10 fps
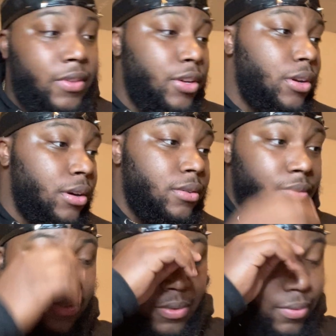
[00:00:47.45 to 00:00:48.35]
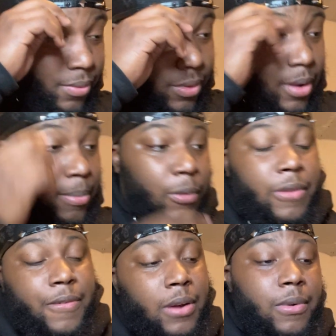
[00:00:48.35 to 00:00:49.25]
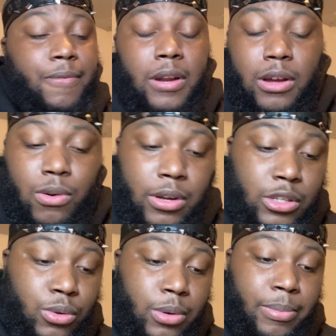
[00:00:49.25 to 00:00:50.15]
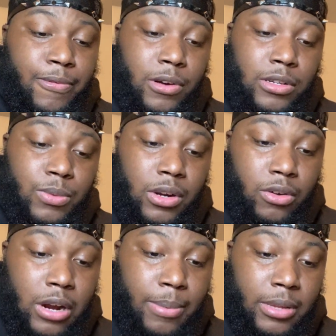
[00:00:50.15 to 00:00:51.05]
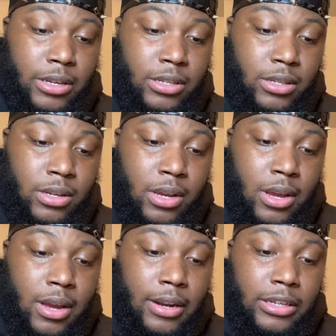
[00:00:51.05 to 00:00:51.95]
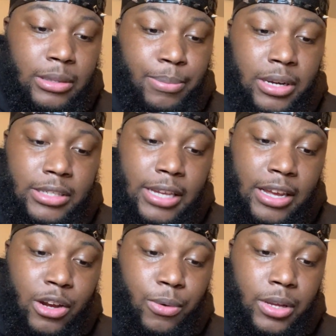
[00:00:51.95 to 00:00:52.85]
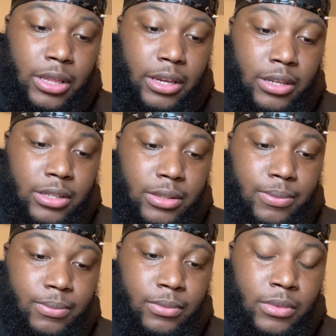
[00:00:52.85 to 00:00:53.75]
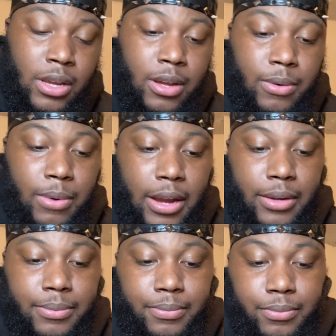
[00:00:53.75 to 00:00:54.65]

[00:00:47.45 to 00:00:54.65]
You know. But we finna we finna go into it, but first I wanna grab this. This is the book of Second Corinthians, right?